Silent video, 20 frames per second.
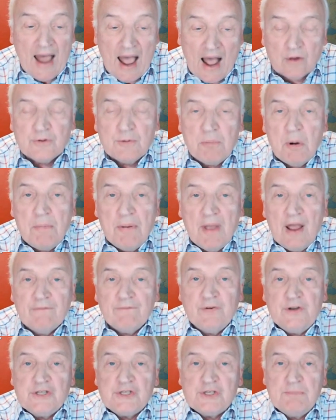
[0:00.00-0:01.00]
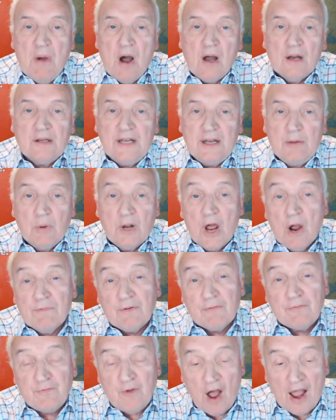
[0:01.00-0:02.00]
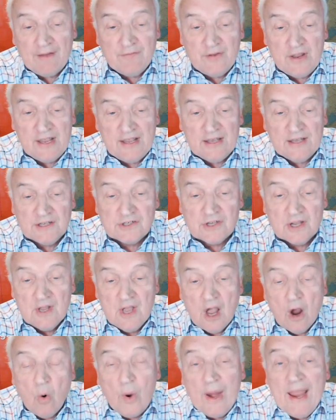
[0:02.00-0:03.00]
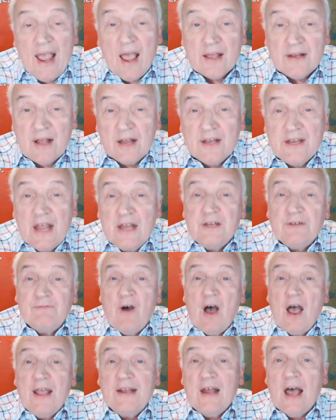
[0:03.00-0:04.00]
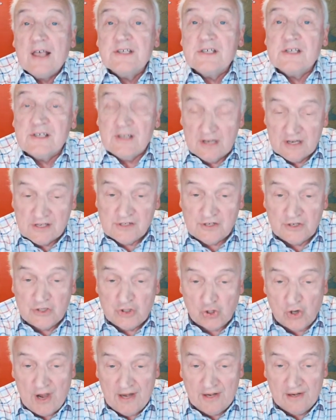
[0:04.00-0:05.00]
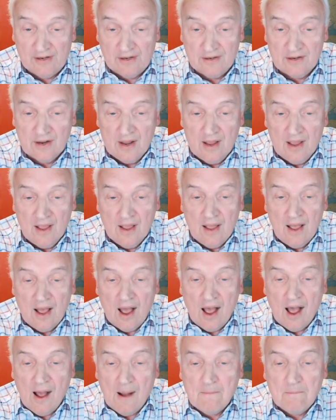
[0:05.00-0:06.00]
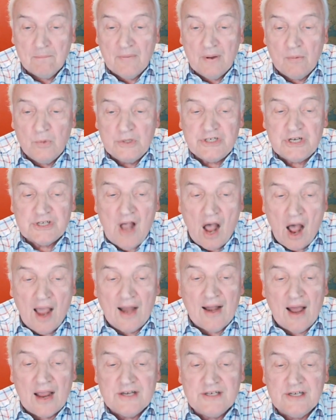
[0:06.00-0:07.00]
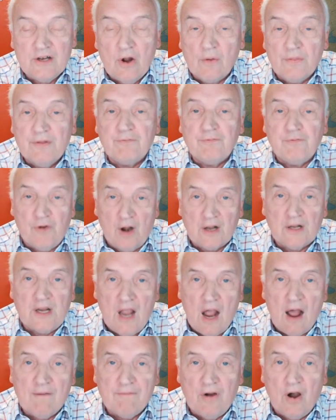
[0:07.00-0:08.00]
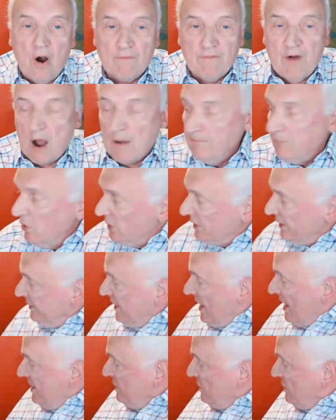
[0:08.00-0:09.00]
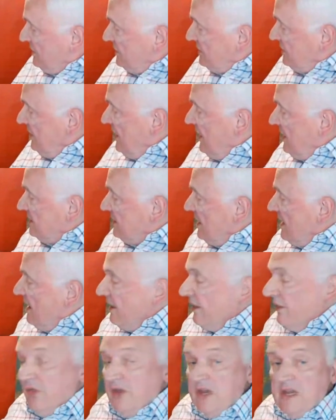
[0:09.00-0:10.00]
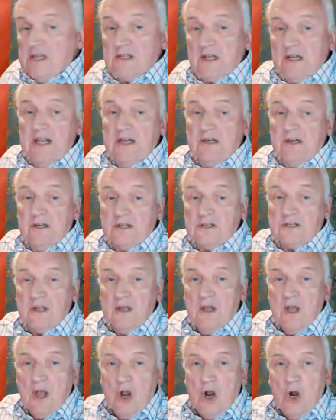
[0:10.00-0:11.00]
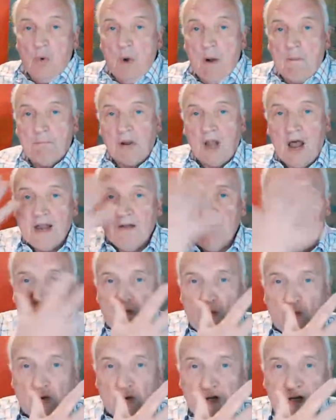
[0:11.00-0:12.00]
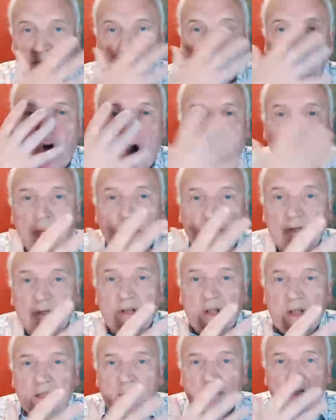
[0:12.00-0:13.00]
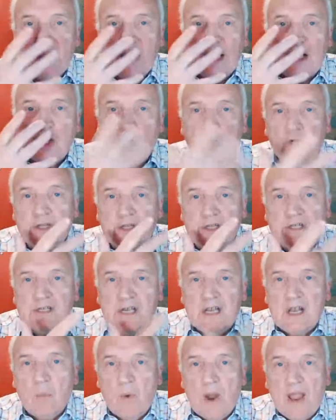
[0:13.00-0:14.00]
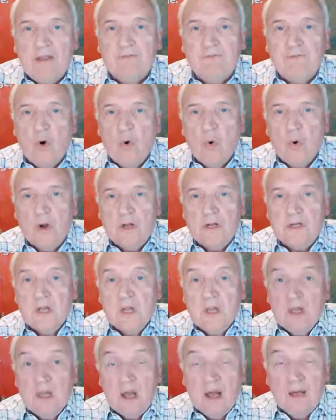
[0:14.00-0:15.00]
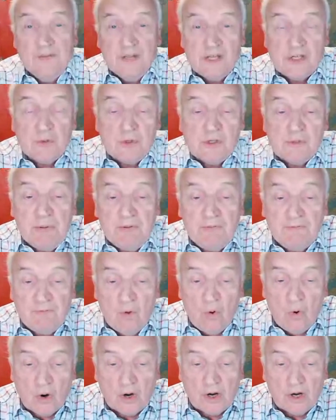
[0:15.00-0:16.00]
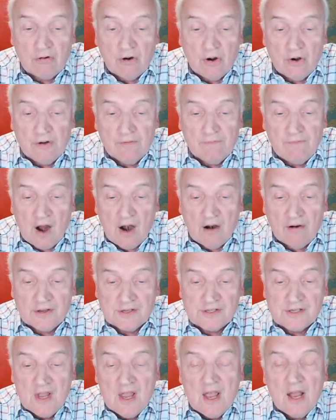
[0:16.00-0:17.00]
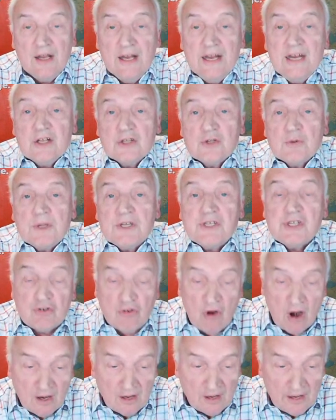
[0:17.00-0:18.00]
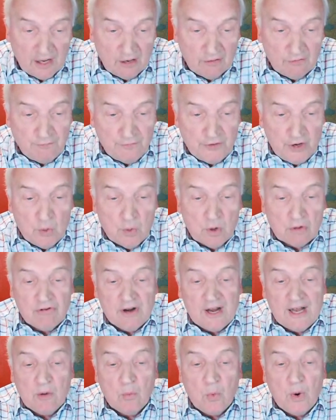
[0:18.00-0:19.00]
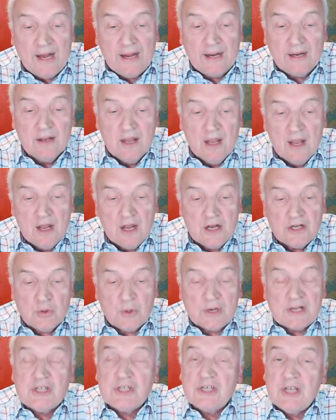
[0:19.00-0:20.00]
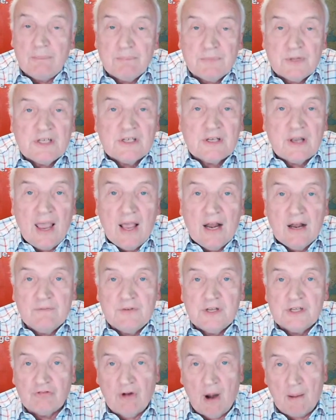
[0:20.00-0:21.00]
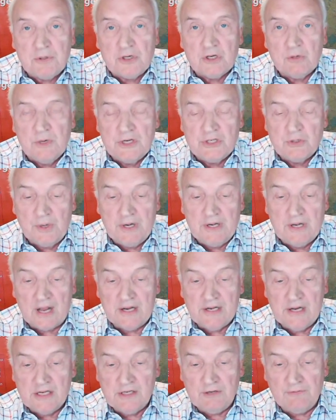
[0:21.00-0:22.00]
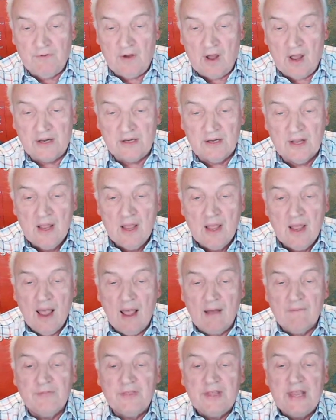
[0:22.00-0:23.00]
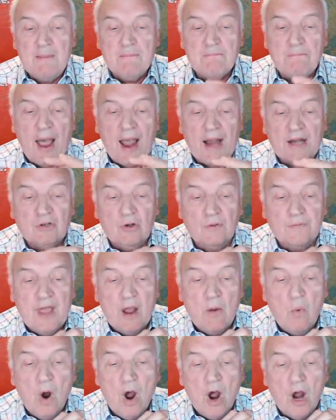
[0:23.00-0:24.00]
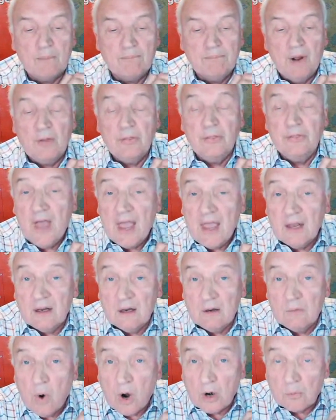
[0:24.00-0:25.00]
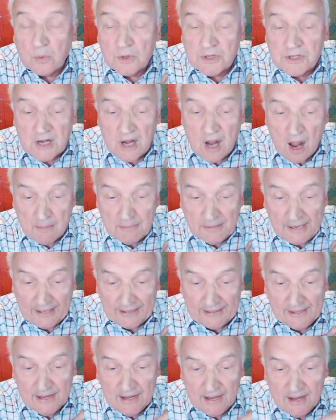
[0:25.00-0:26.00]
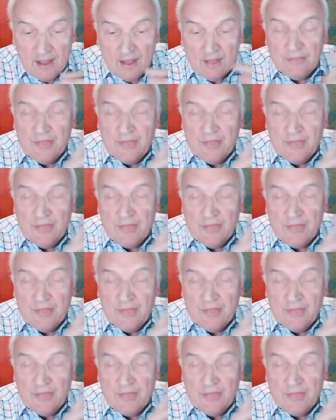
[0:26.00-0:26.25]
And how to prepare for it smartly. Well, over 5 years, we had identified a sinister trend, which is highlighted on the front cover of our book. And there you can see it. These leaders who were blindfolded, troubled that they couldn't see a way forward. And this was before coronavirus. Leaders were struggling, and a few were really willing to accept the scale of disruption which we'd identified and the impact on their work, both then and what was coming.